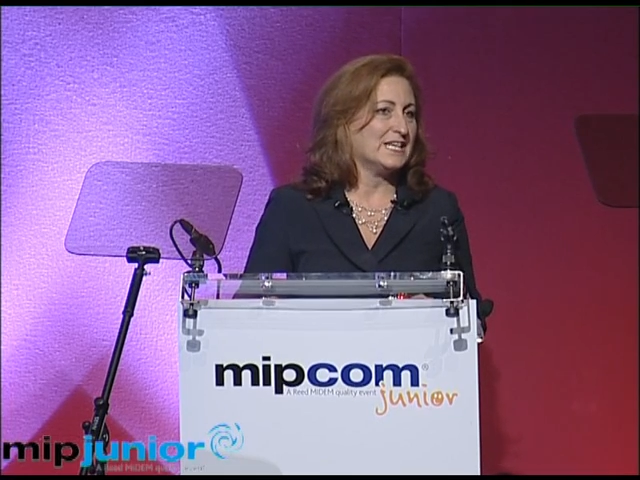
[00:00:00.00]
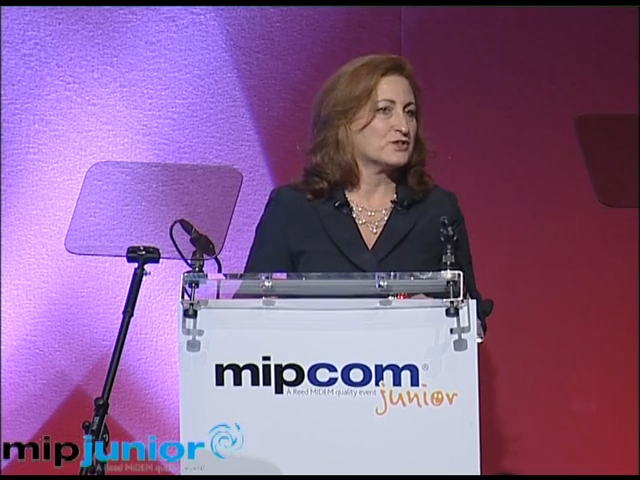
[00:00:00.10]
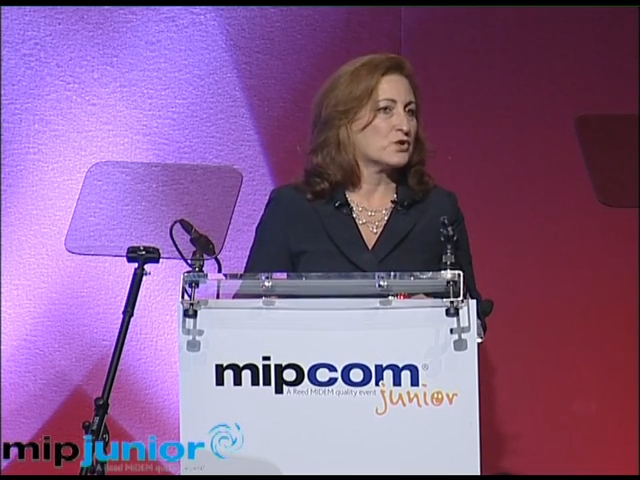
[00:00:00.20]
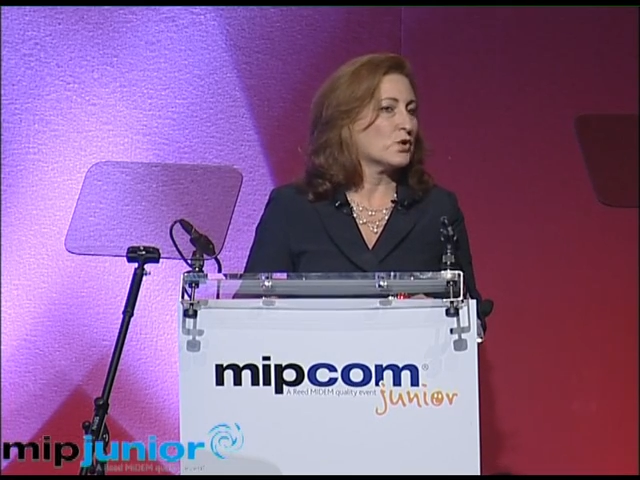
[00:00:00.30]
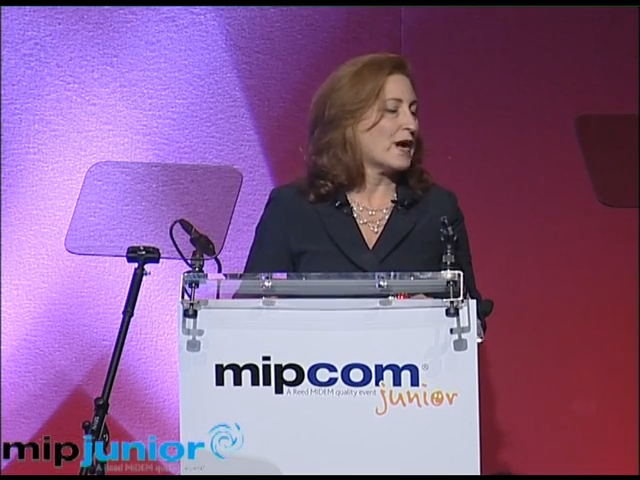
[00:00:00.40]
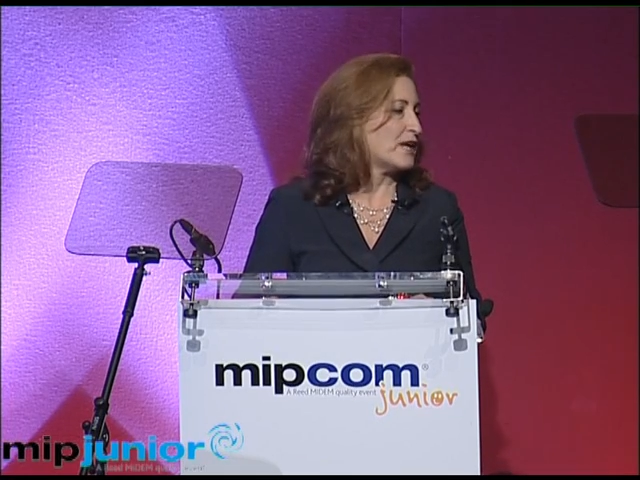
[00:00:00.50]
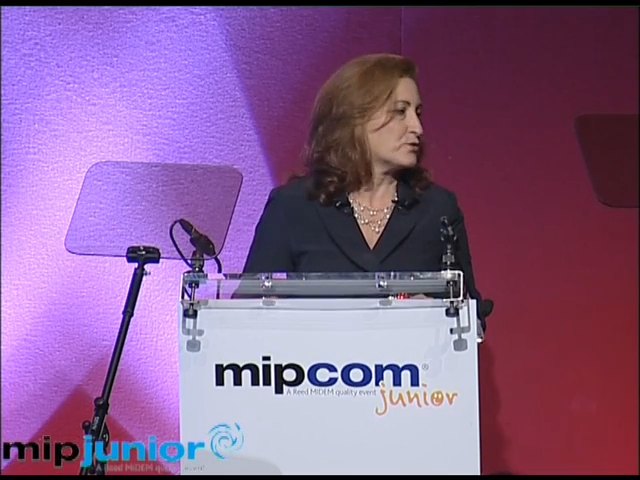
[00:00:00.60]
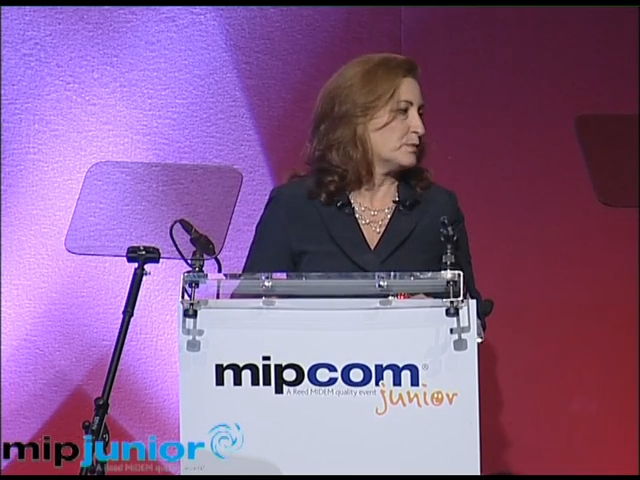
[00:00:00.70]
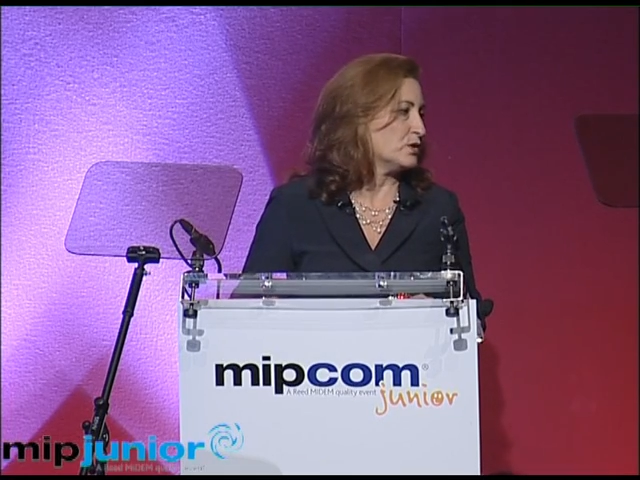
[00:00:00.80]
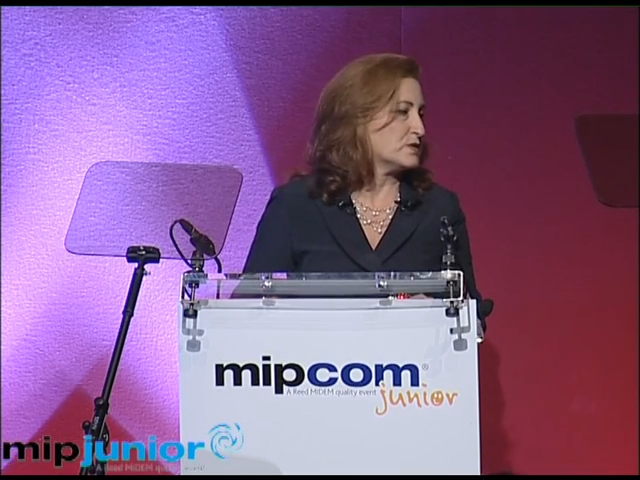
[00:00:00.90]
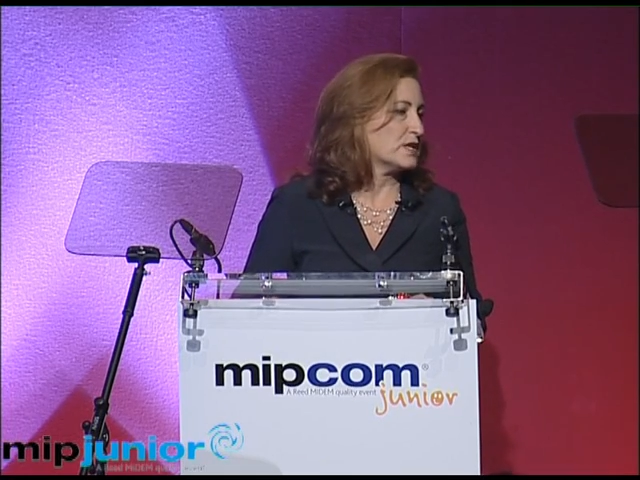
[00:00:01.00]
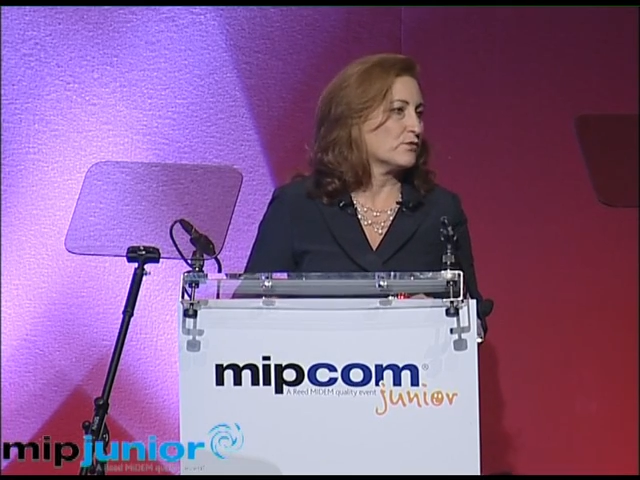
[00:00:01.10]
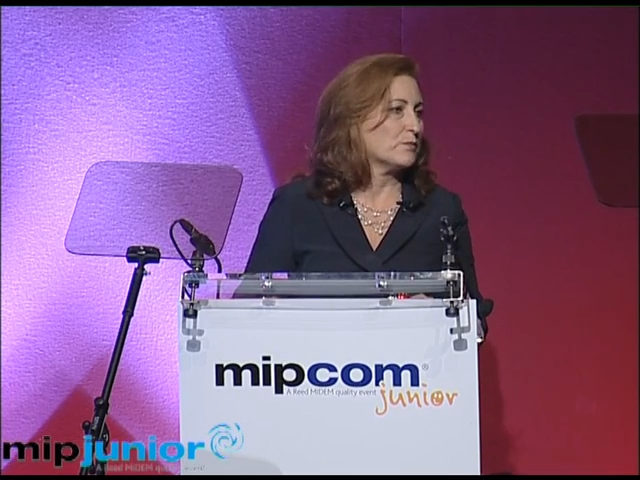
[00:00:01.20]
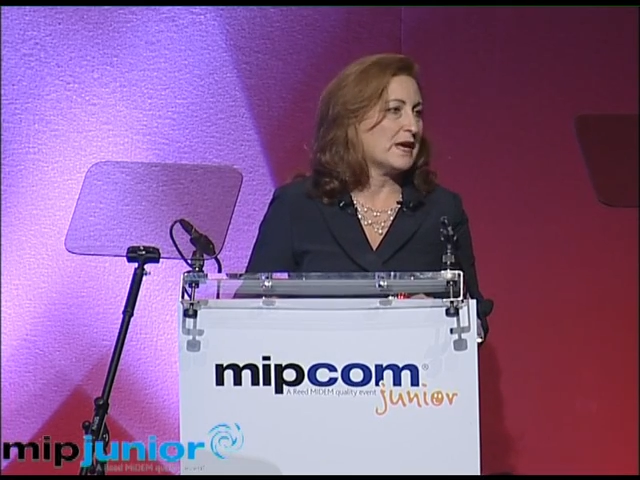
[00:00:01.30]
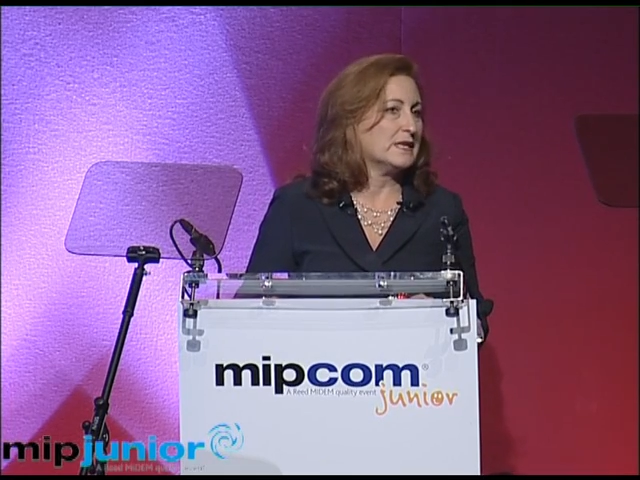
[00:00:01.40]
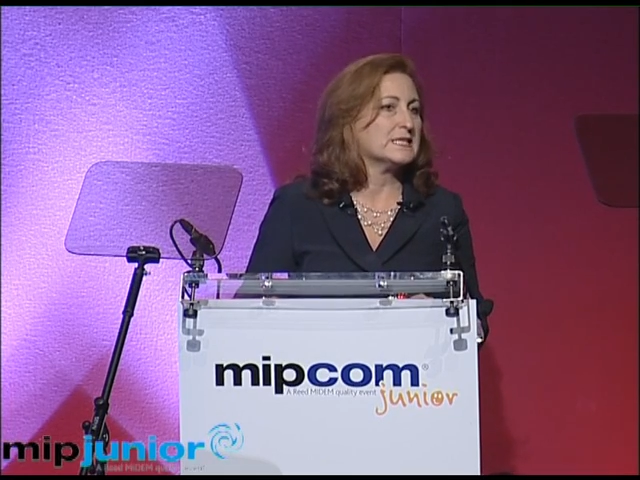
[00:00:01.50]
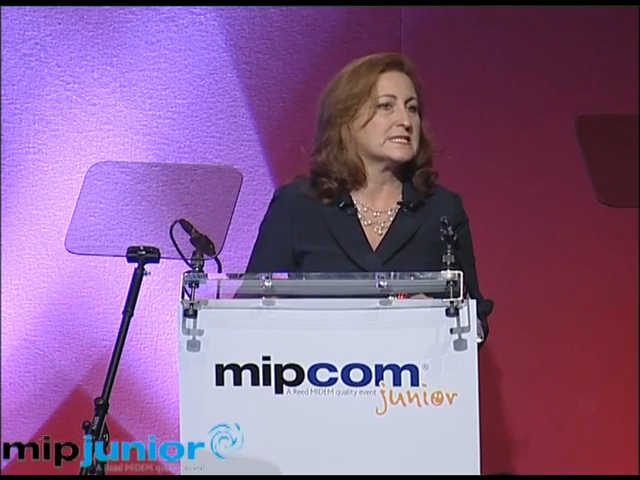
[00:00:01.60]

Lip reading: its core attributes have remained the